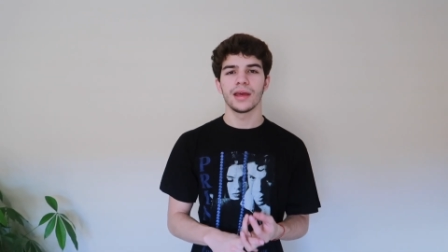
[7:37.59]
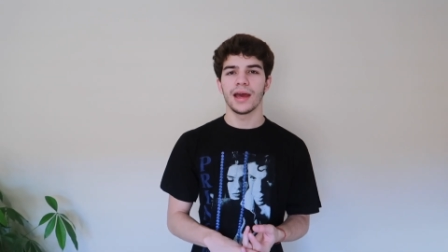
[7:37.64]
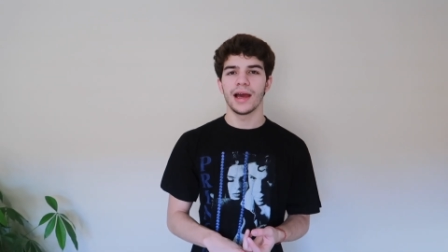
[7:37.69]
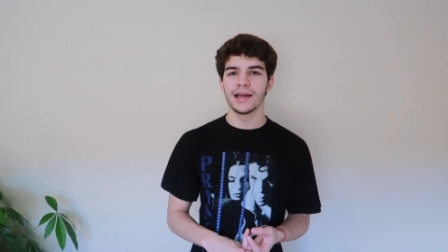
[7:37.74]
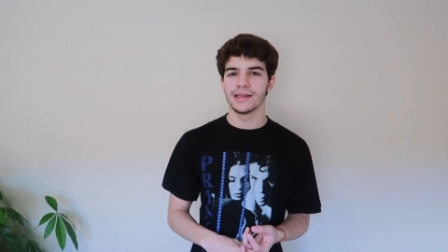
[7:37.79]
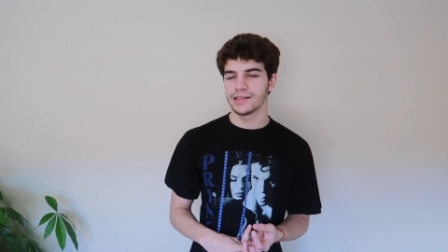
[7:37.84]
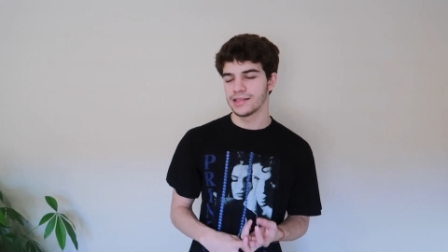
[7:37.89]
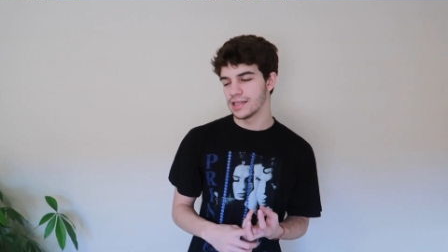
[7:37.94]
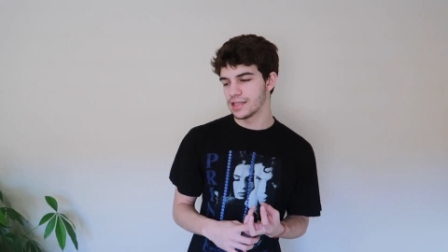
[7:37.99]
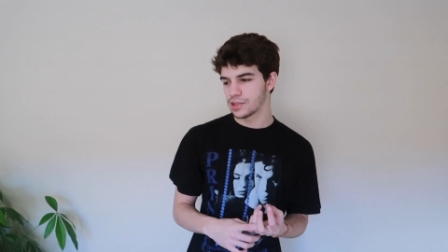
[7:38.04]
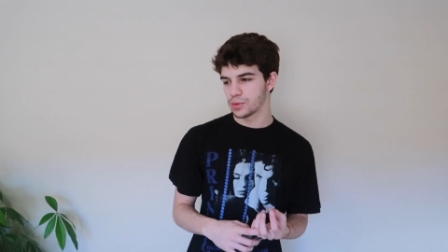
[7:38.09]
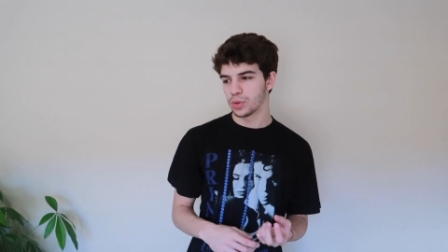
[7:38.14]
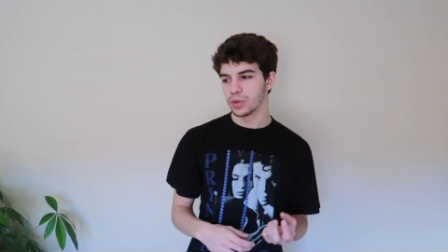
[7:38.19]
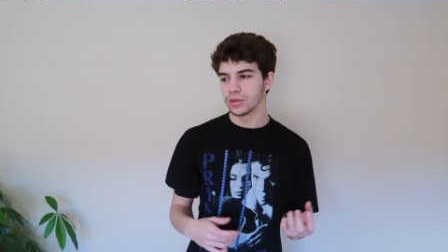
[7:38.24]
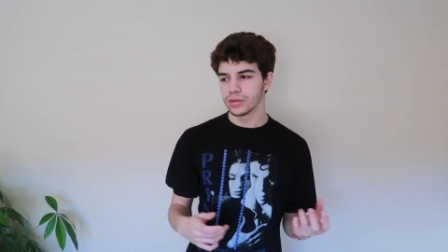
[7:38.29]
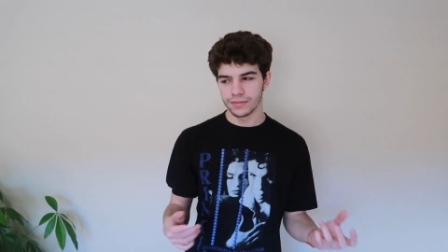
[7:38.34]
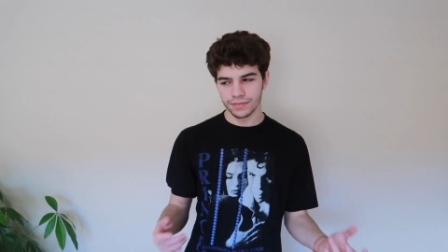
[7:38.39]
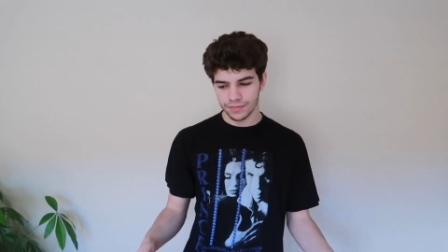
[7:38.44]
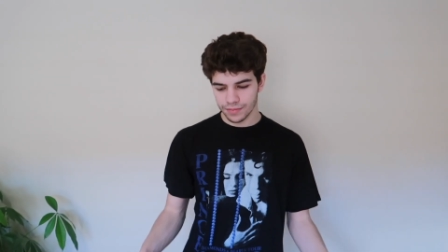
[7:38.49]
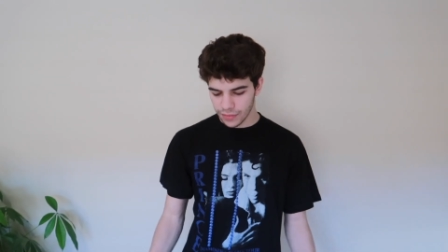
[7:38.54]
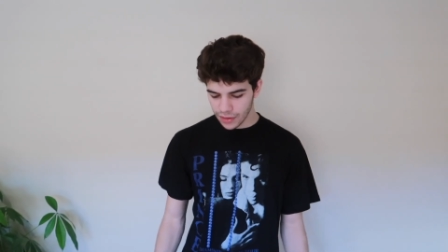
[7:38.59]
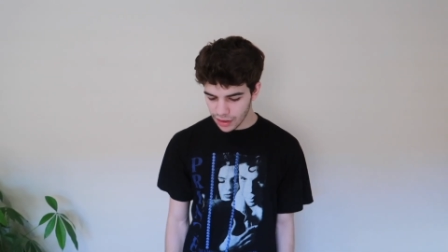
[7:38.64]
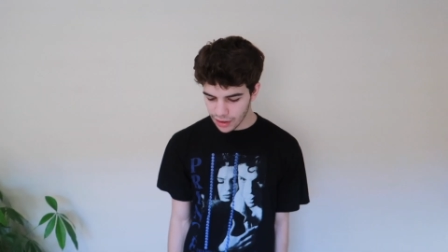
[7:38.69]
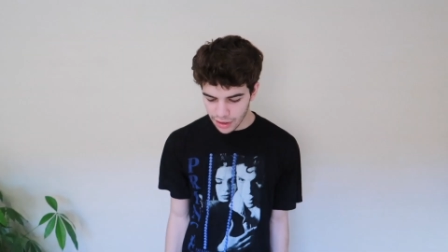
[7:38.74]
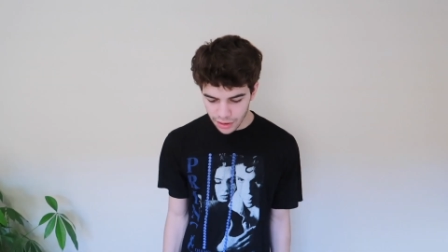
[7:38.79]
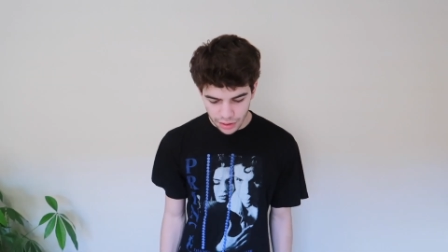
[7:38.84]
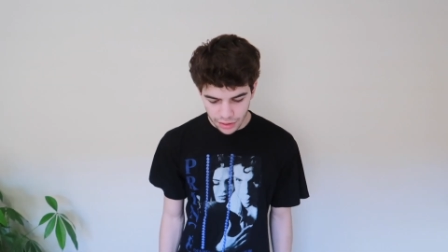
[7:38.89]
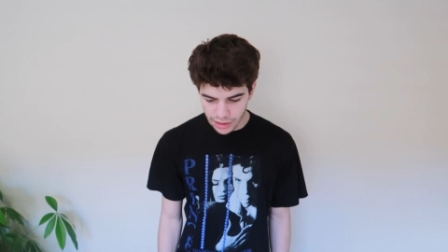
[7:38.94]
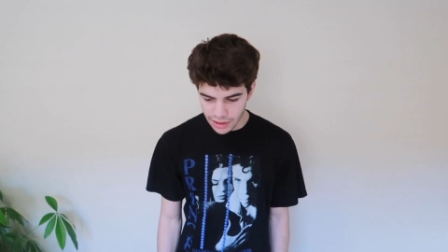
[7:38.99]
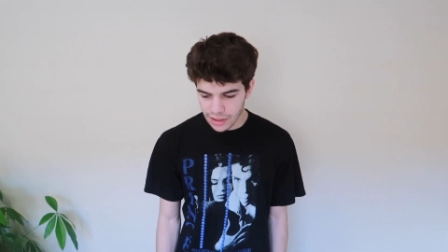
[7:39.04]
as this will
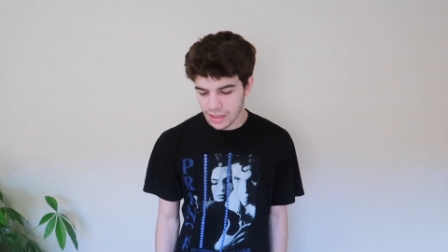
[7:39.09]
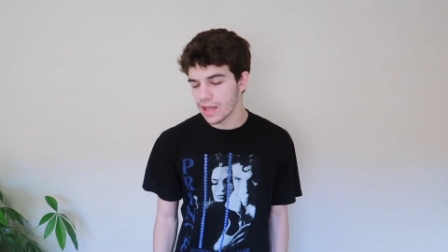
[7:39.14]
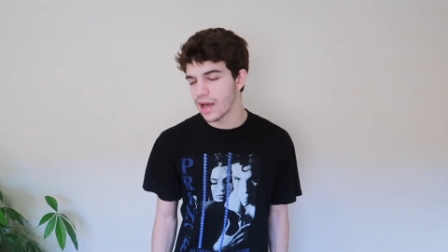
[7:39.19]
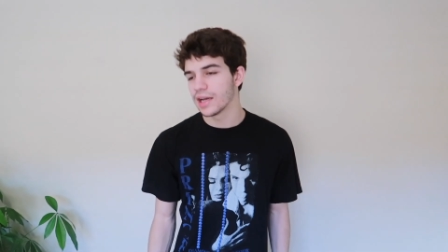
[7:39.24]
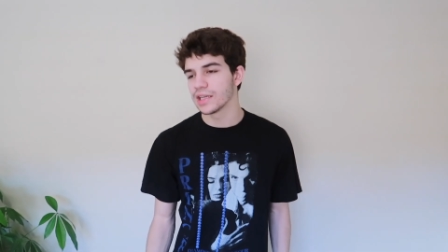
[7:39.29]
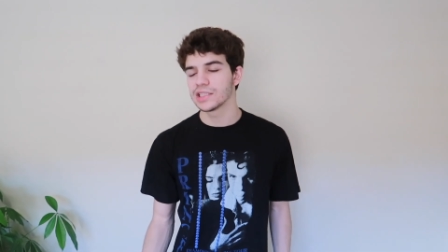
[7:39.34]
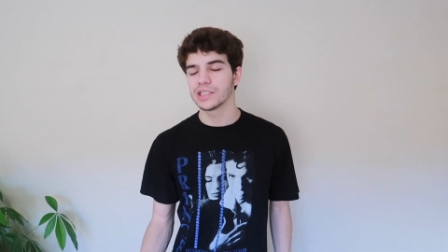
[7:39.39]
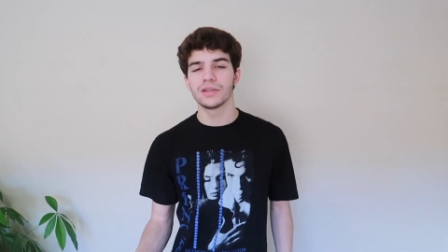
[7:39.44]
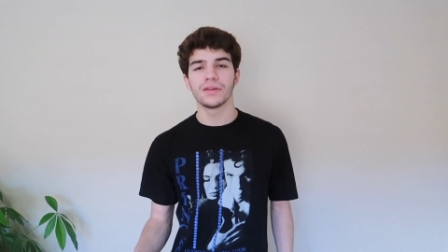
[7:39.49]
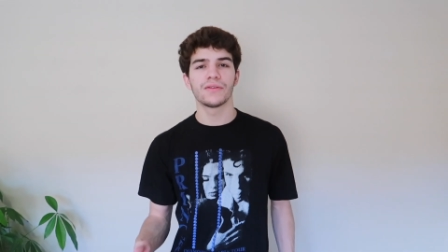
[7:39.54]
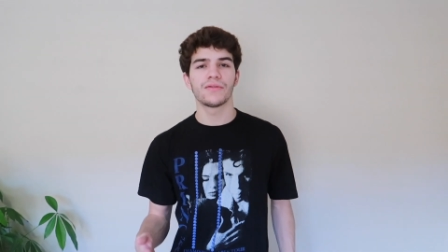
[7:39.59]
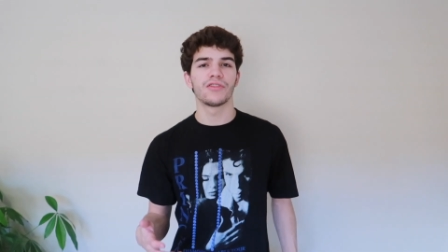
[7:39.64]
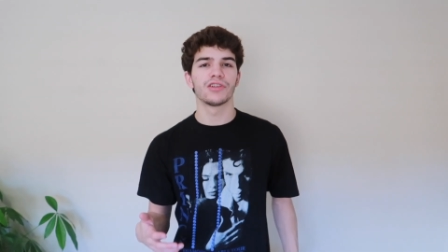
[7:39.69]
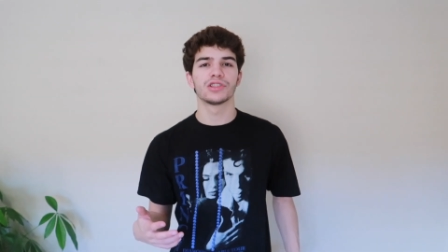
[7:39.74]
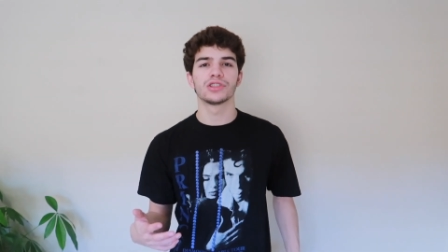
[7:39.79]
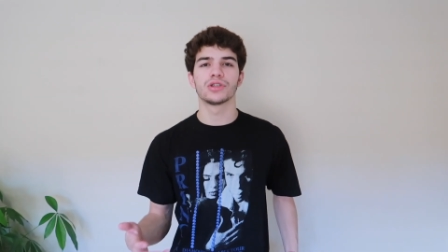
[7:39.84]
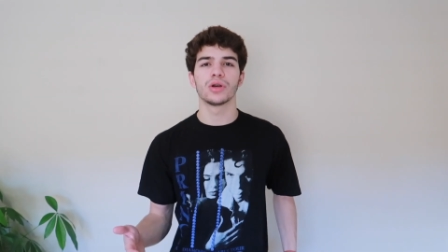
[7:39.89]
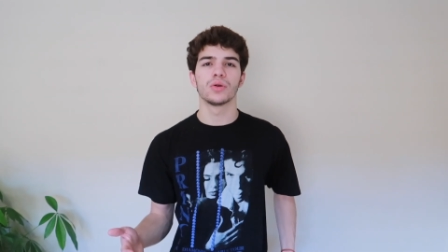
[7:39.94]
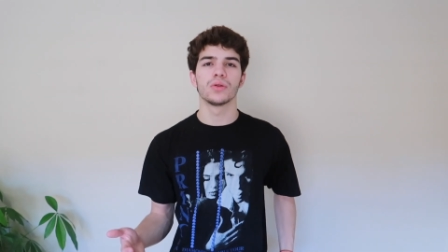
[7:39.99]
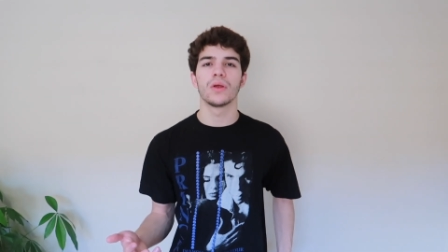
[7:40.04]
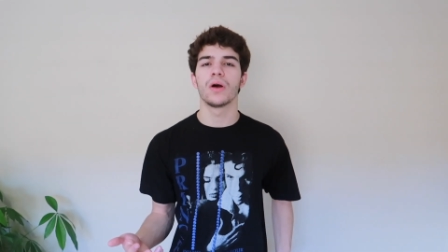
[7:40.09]
literally lasts you for so